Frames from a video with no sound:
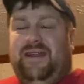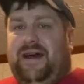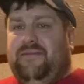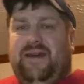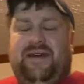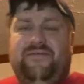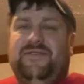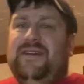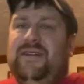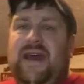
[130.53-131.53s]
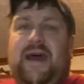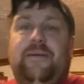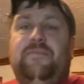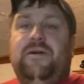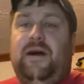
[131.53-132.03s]
I mean, I've seen that.
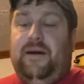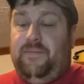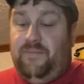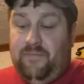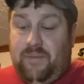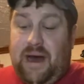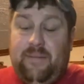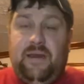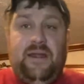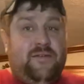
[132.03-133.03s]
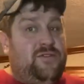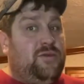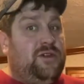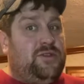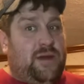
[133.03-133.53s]
But my meat of
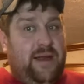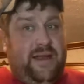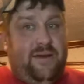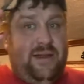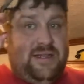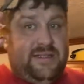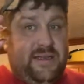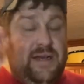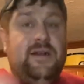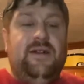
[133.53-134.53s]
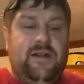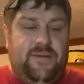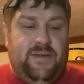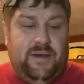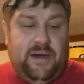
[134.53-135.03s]
choice right now is
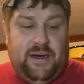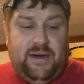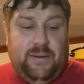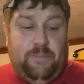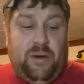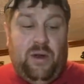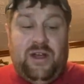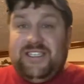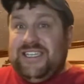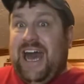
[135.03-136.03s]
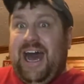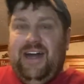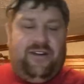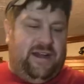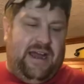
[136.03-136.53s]
the Poluszka,
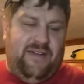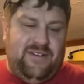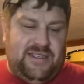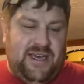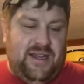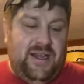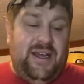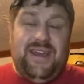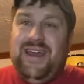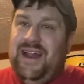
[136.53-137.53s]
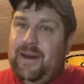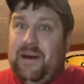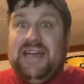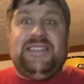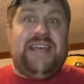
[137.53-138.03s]
or however you say it,
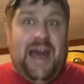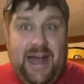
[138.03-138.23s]
kielbasa.